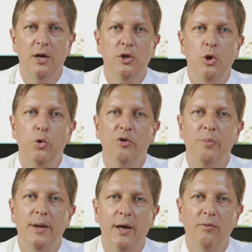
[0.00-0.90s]
you would have
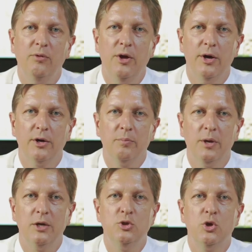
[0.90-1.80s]
been out of luck
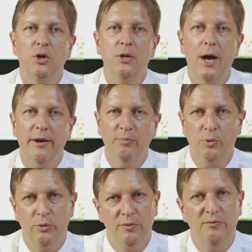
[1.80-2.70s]
because you could not have
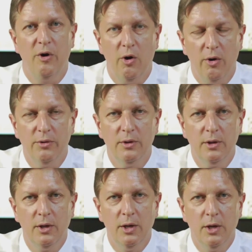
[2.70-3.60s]
proven fault.
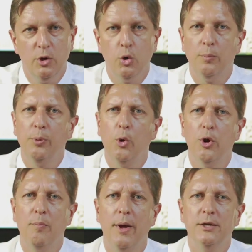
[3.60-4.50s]
Your
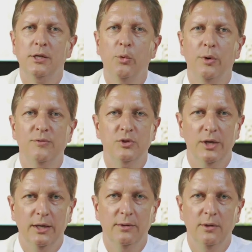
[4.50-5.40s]
employer basically would have said,